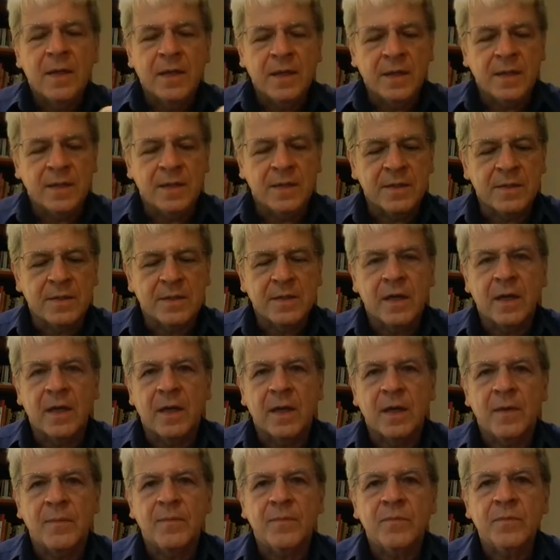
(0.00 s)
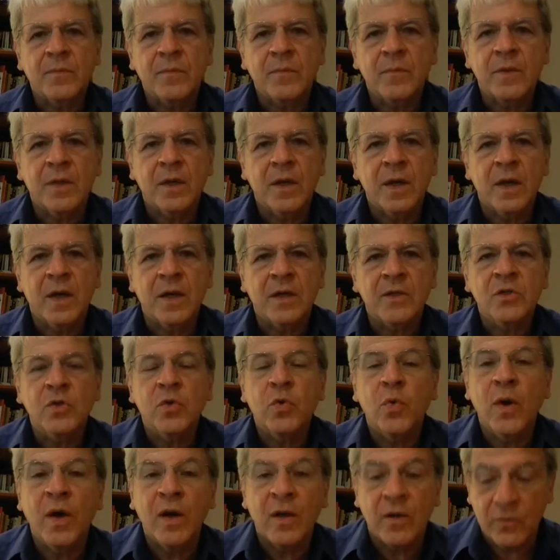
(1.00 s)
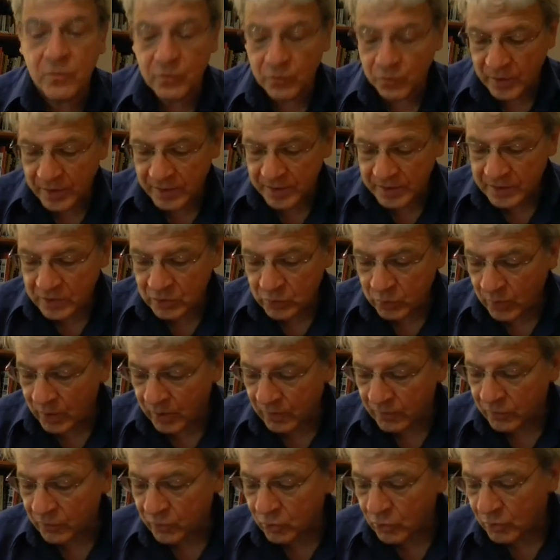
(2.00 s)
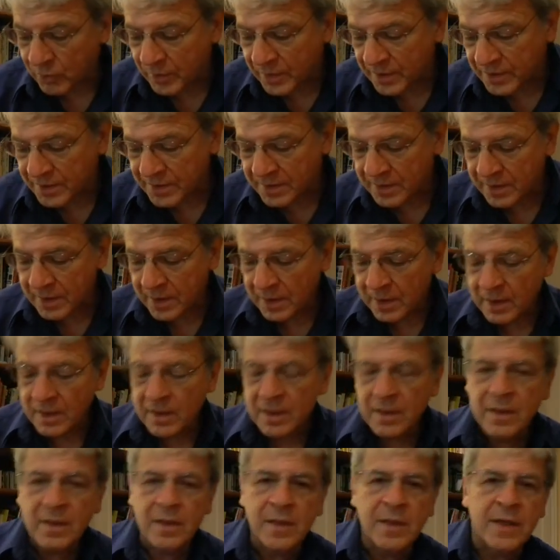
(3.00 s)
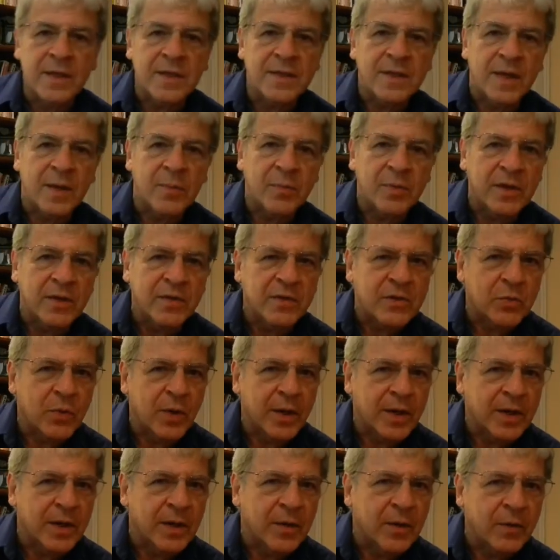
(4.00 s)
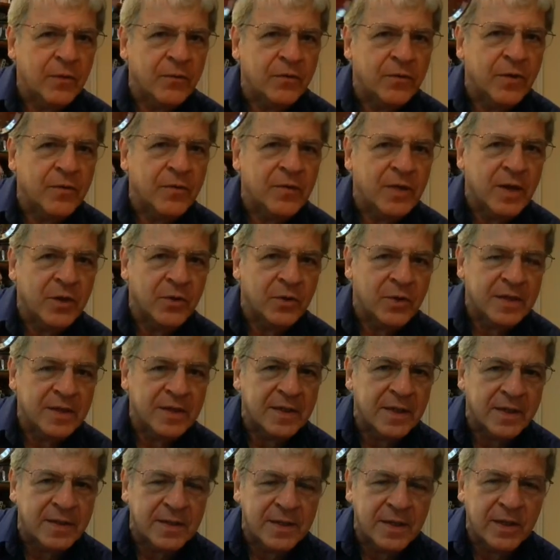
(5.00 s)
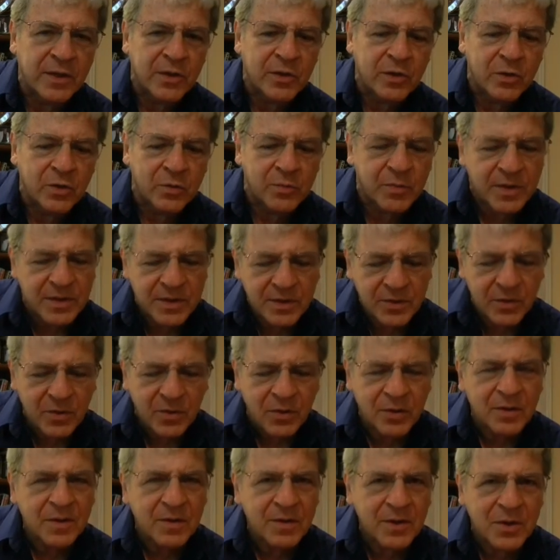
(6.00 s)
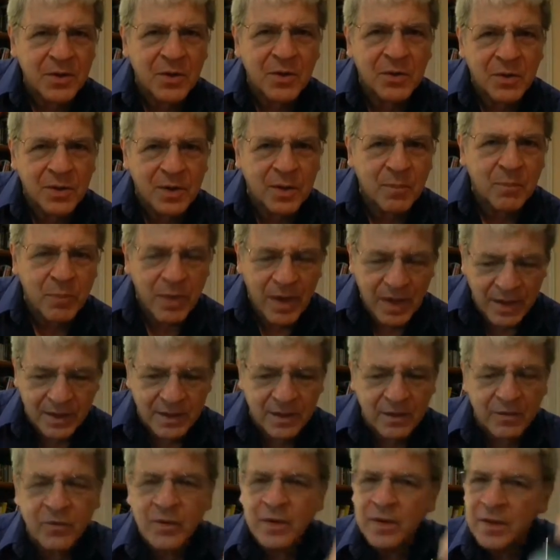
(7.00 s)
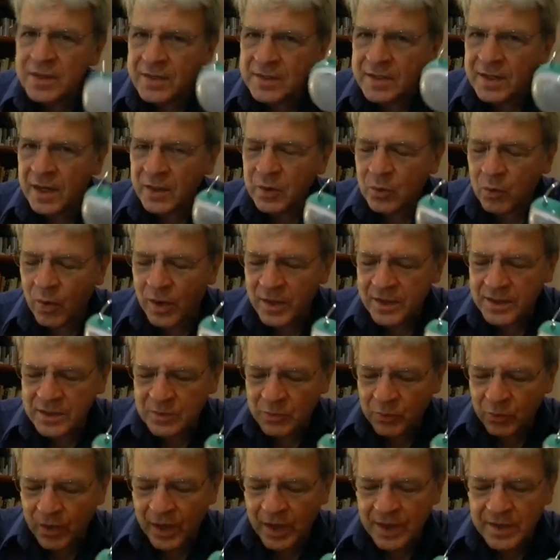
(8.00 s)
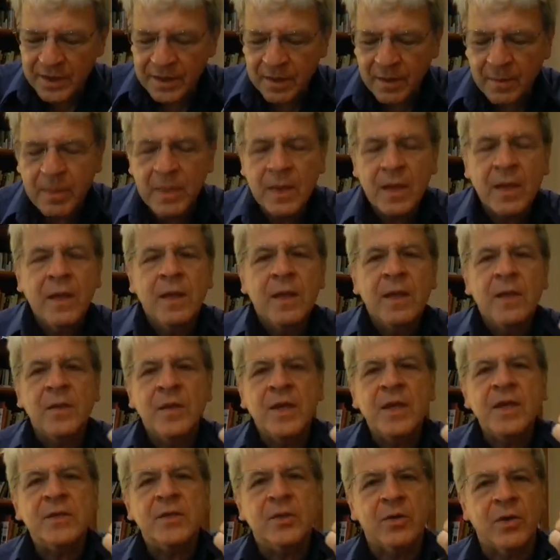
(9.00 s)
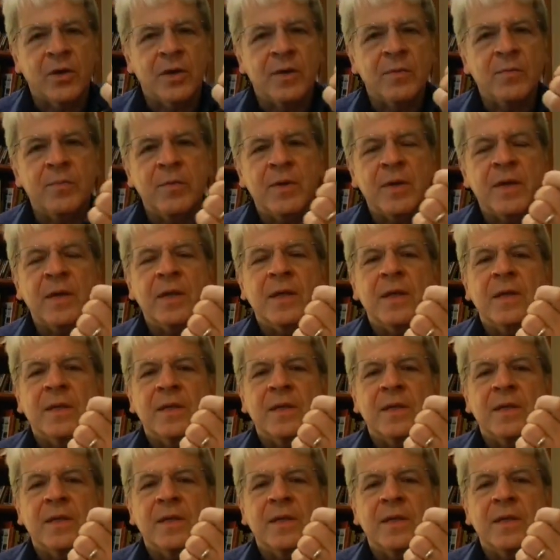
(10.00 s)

is 12 lumens. This, I believe, is rated at 15 or 16 lumens. So they're competitive. It's not quite as bright. These are going to